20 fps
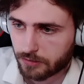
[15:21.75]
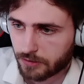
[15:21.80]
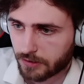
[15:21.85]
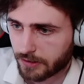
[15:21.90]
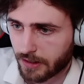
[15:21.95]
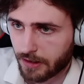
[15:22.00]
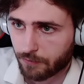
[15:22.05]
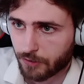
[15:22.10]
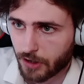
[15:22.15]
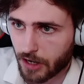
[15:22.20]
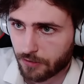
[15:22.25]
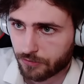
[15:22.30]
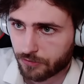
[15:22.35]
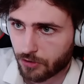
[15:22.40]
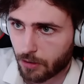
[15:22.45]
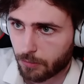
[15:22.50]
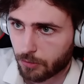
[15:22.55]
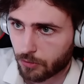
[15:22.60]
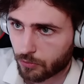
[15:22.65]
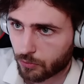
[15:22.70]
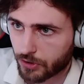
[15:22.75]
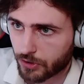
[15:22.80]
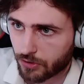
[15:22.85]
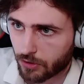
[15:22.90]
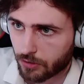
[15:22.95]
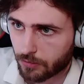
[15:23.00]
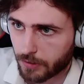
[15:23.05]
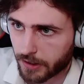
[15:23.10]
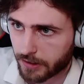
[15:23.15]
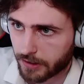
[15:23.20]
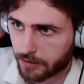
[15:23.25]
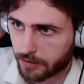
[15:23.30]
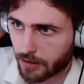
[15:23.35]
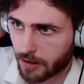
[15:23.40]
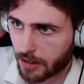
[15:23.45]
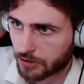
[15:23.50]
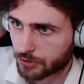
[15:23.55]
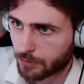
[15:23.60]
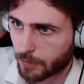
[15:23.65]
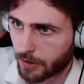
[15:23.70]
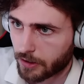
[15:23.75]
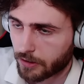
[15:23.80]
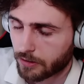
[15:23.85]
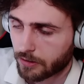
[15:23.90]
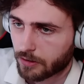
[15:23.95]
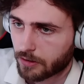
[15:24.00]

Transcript: Yeah, they've got double oh my gosh, man.